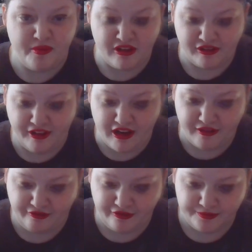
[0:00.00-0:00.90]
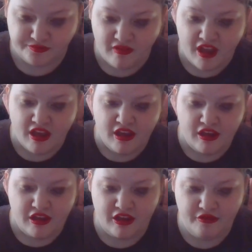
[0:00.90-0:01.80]
of the grave.
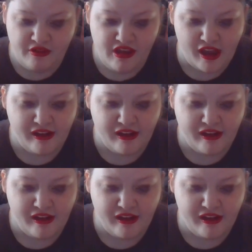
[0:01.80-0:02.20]
He was